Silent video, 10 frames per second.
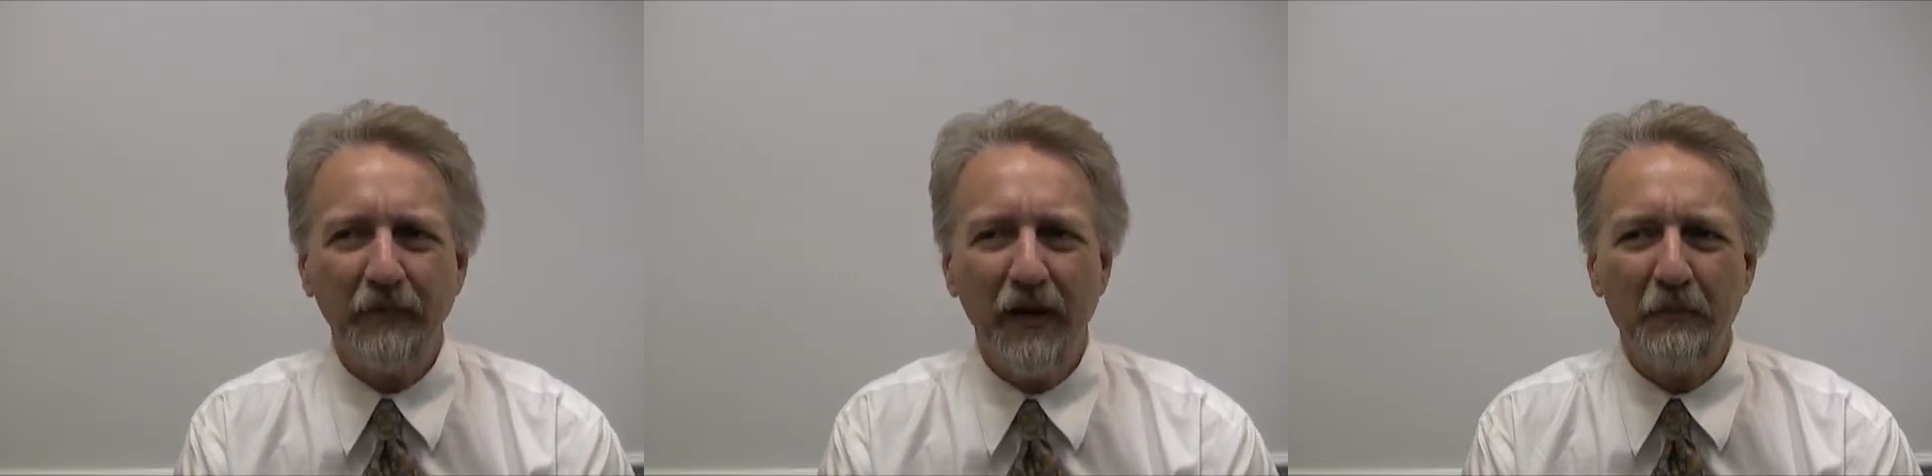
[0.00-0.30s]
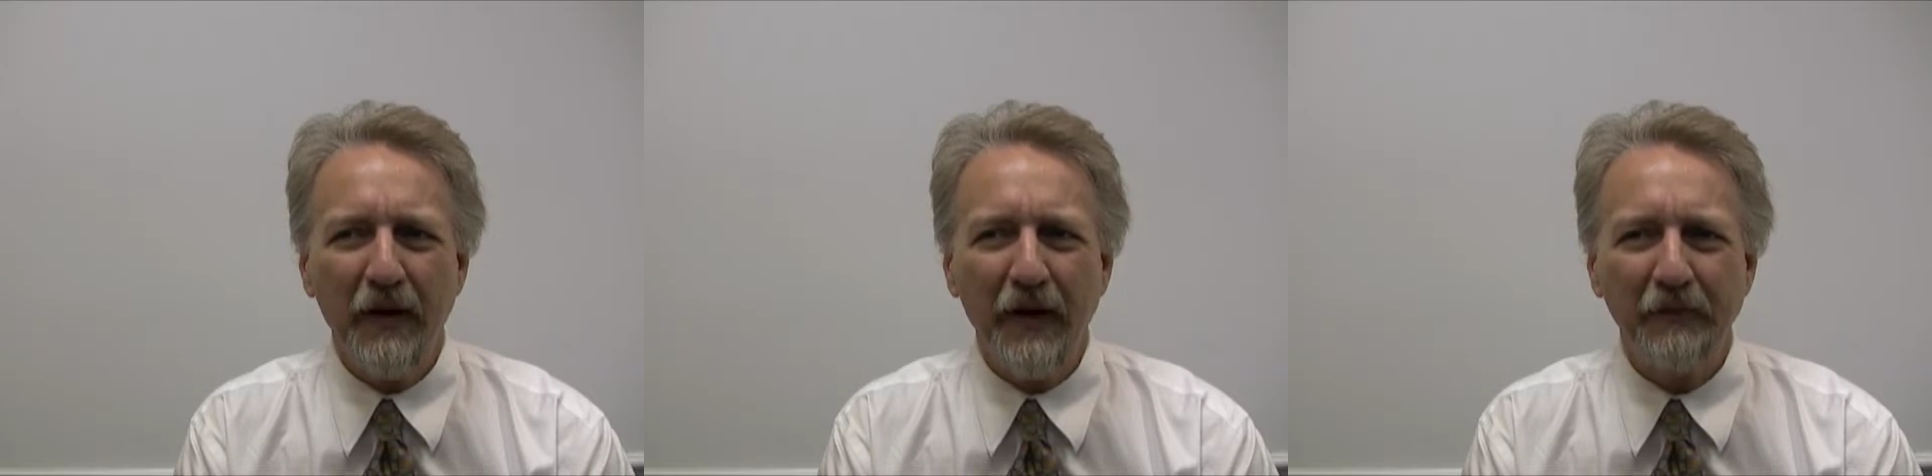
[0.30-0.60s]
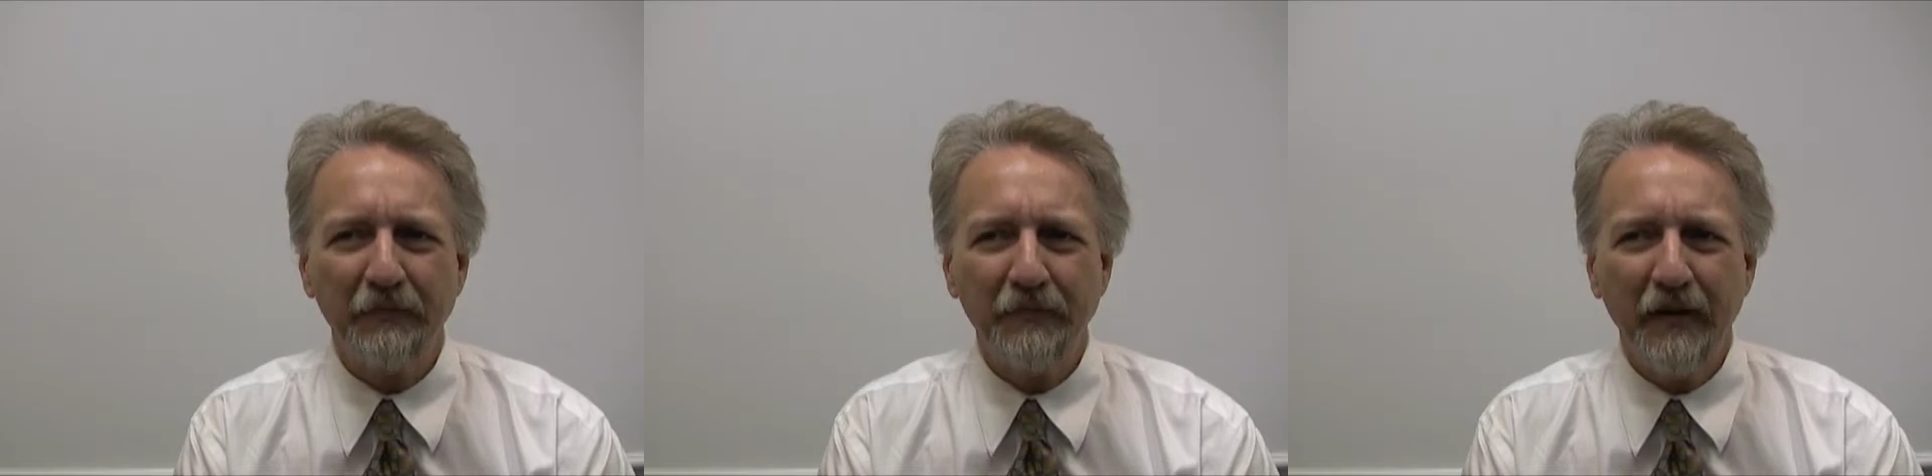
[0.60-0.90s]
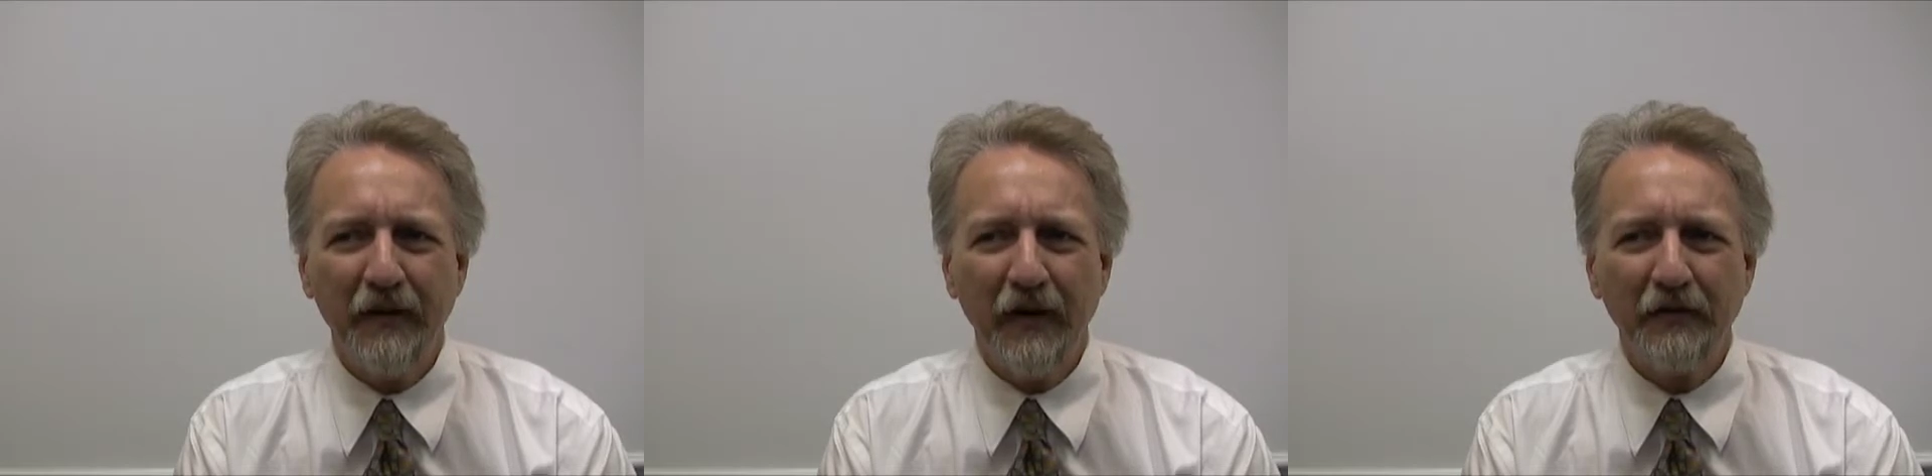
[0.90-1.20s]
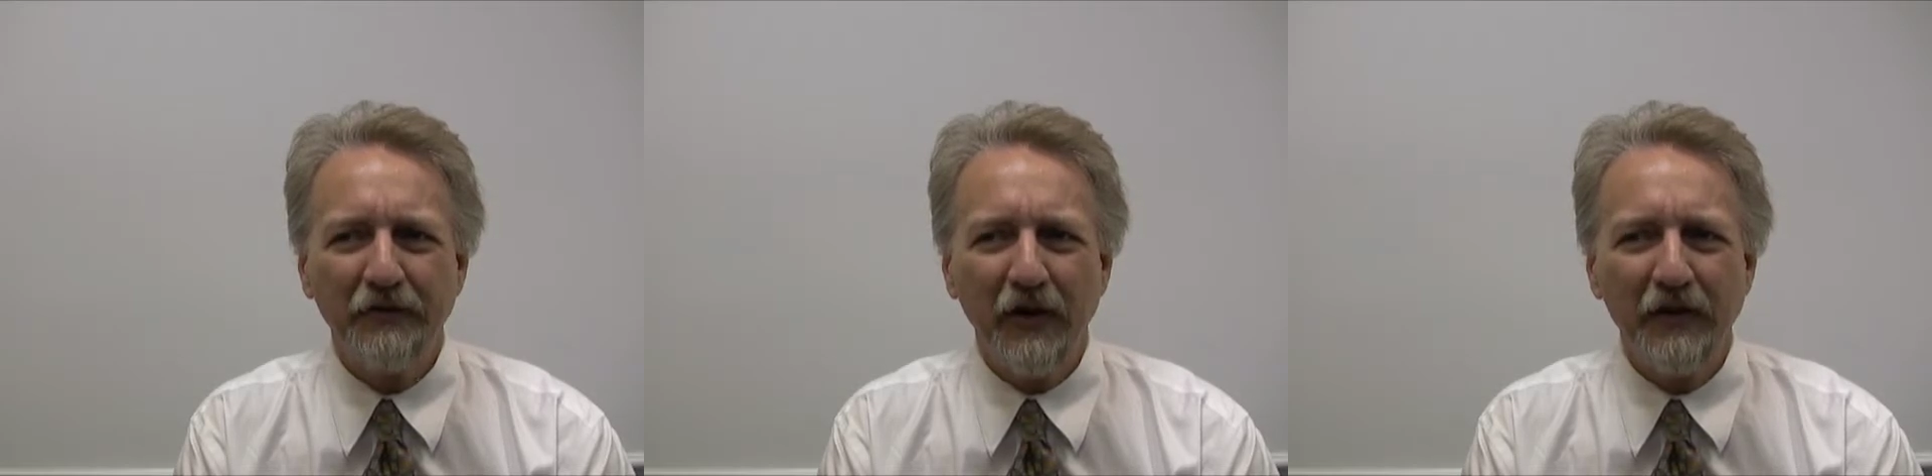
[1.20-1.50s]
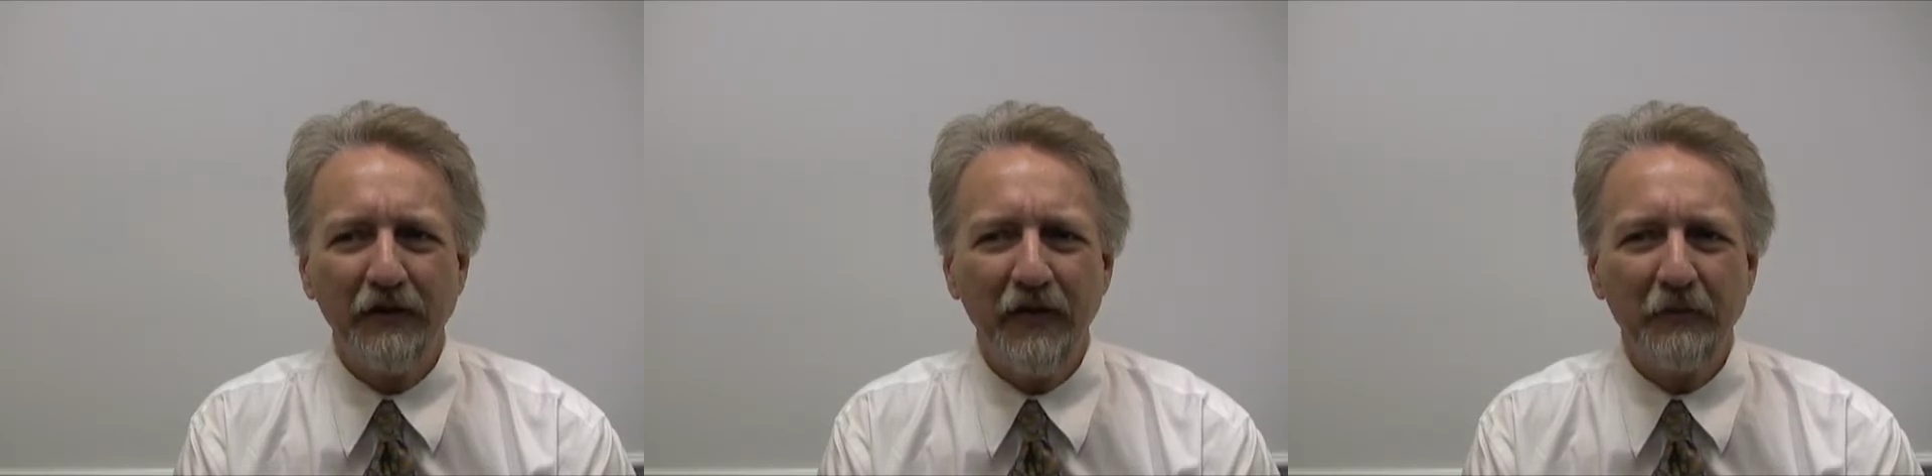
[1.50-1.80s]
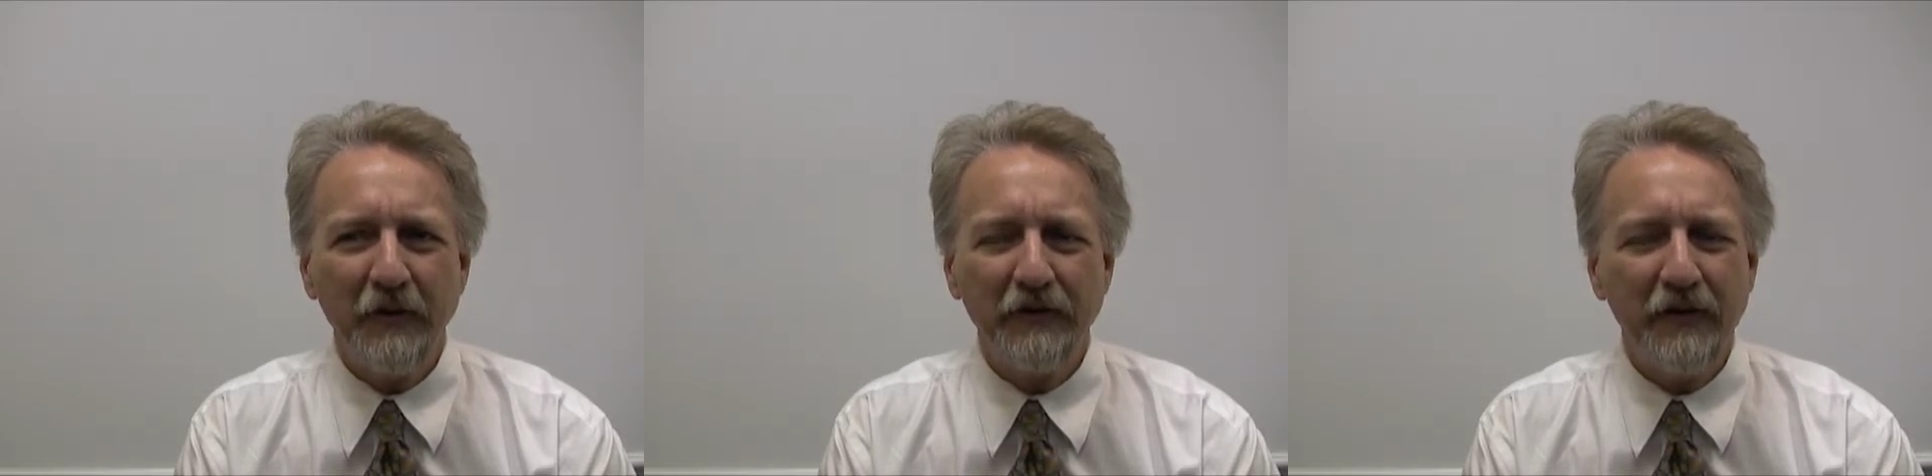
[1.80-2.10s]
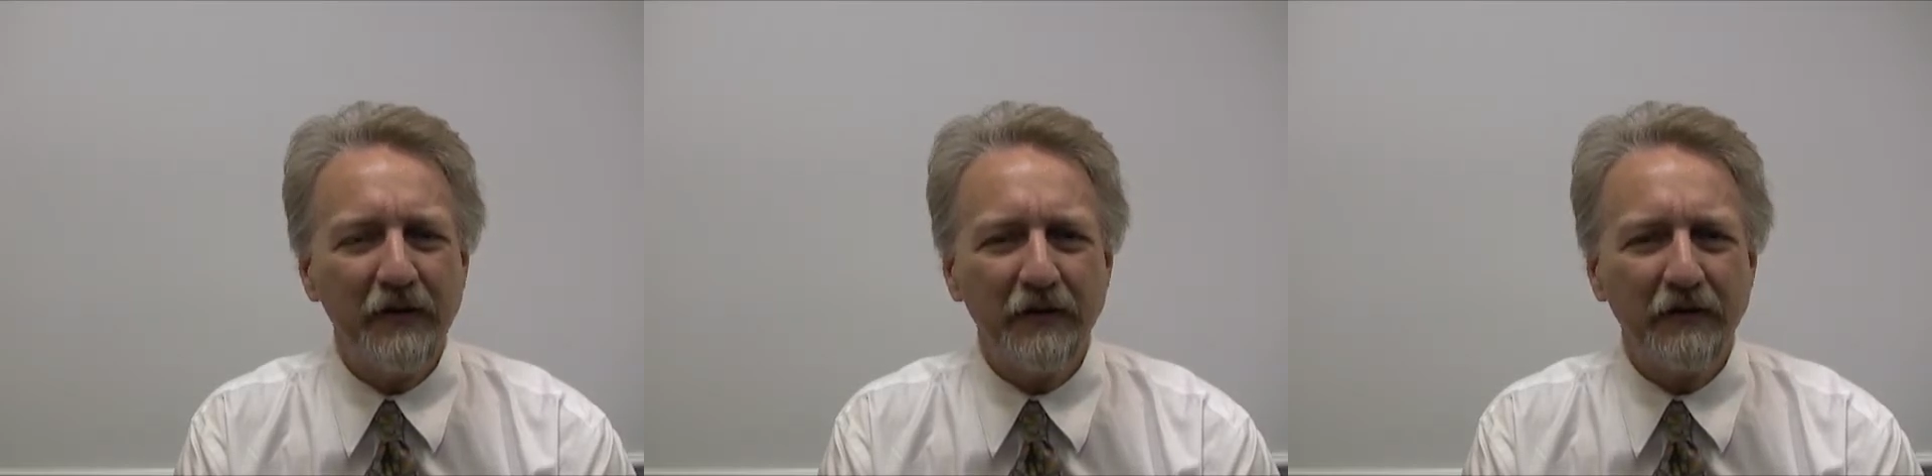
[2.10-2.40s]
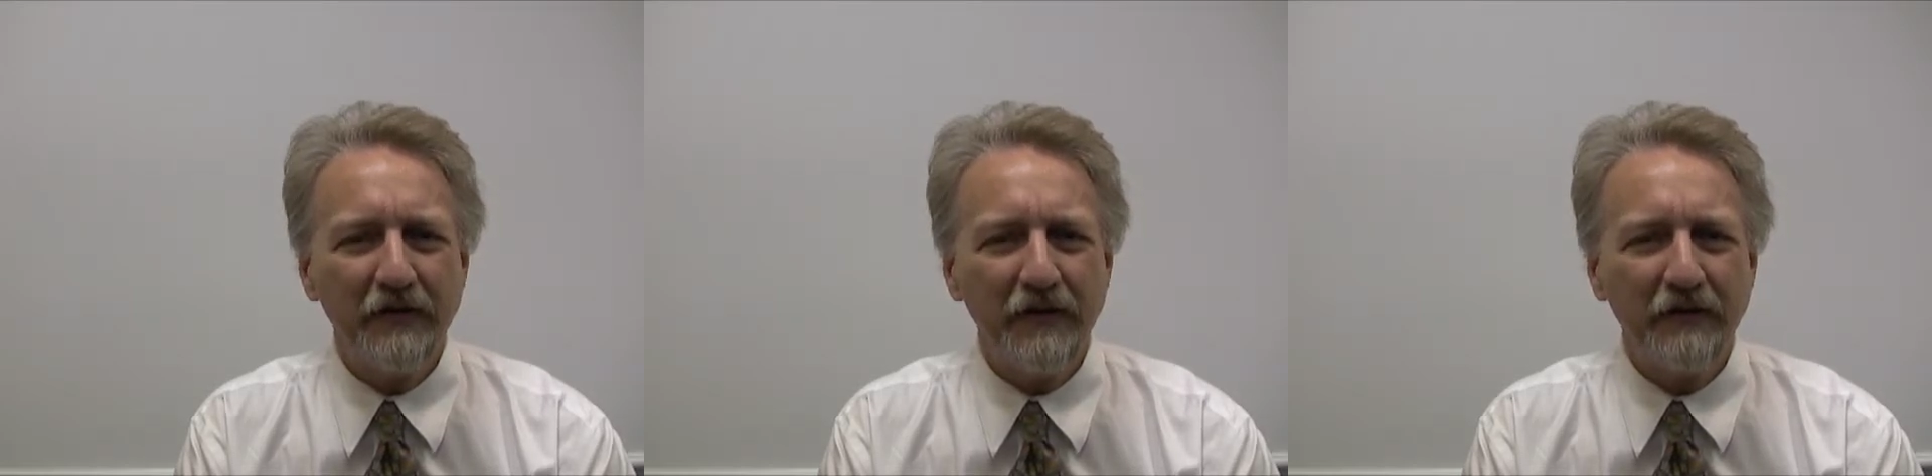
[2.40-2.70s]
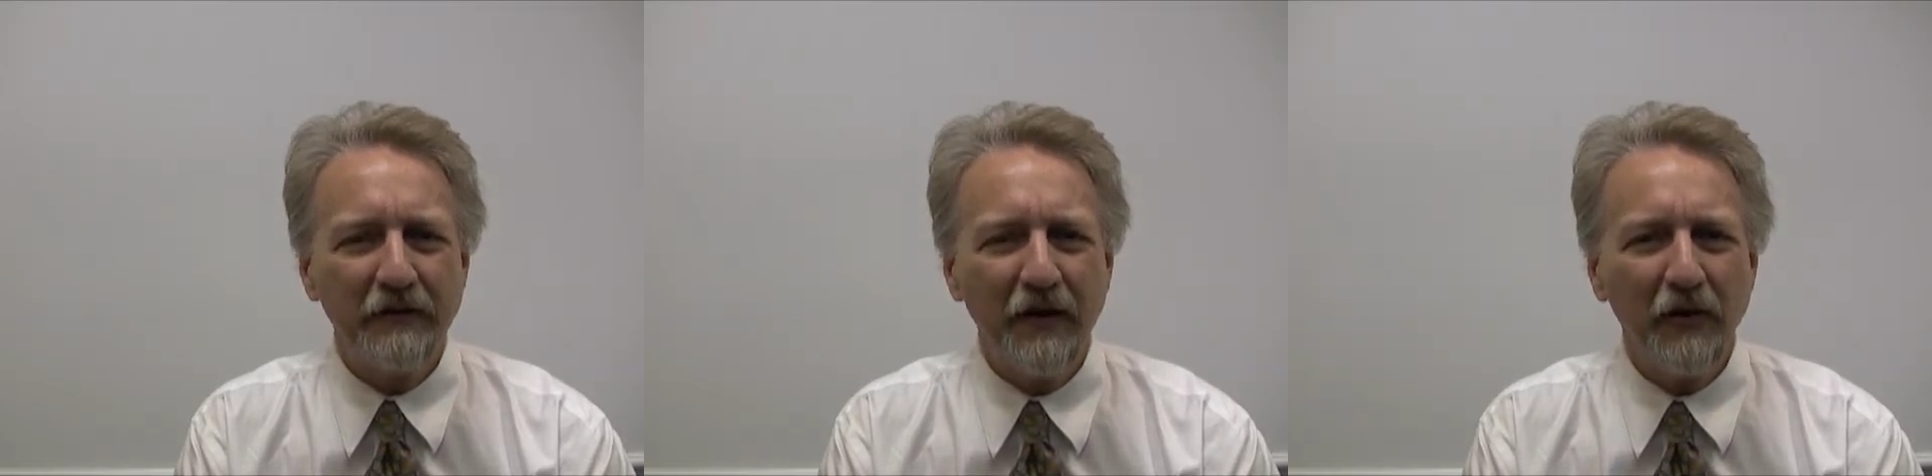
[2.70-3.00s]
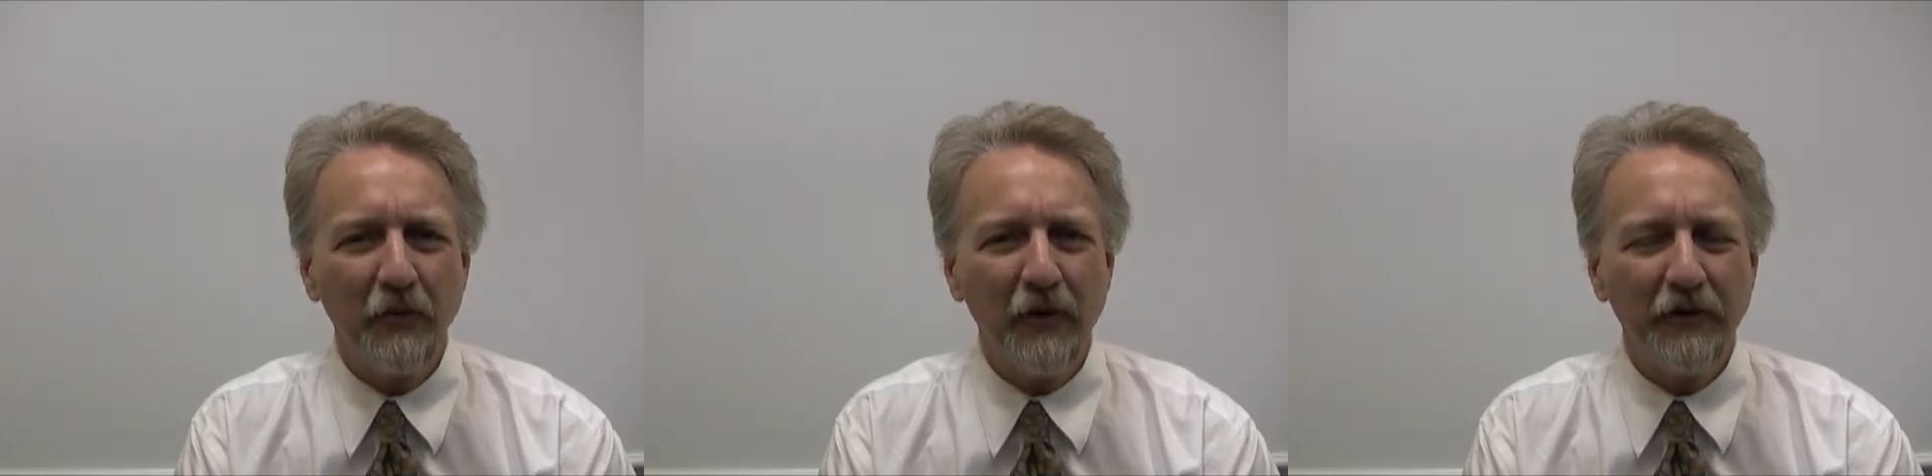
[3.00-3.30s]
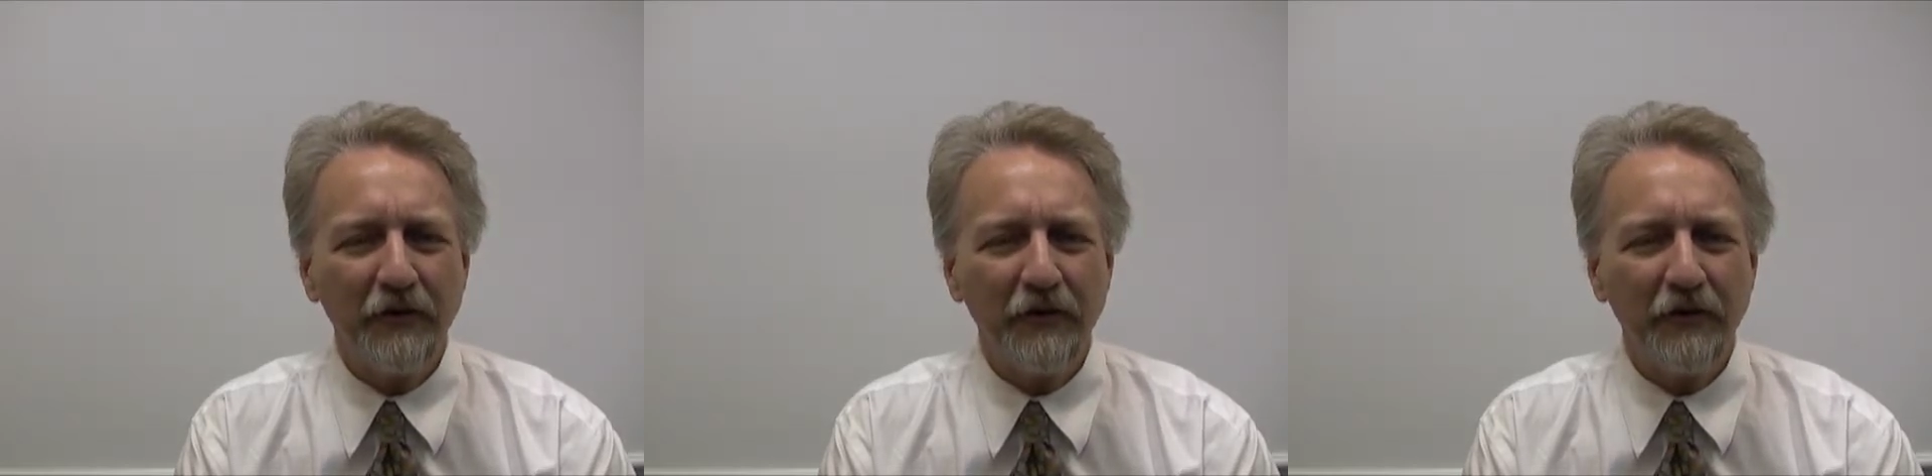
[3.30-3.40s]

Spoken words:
about a study that we did in Delaware,